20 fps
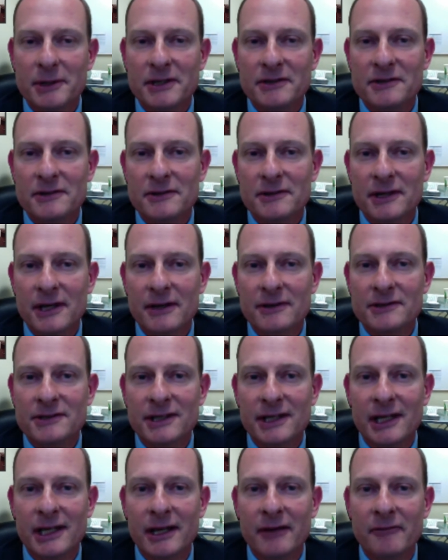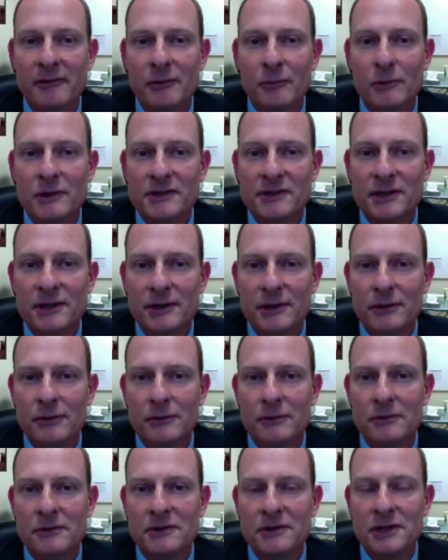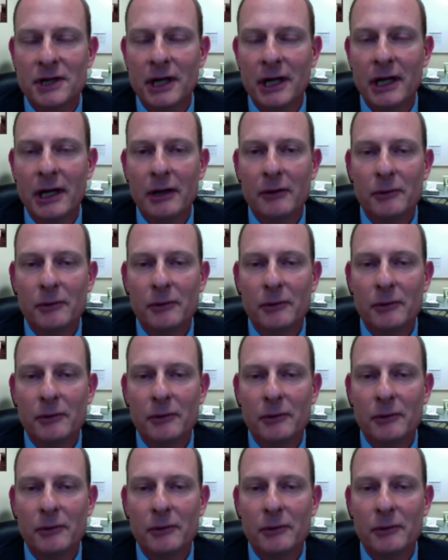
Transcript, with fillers: I mean, two thousand eleven was huge.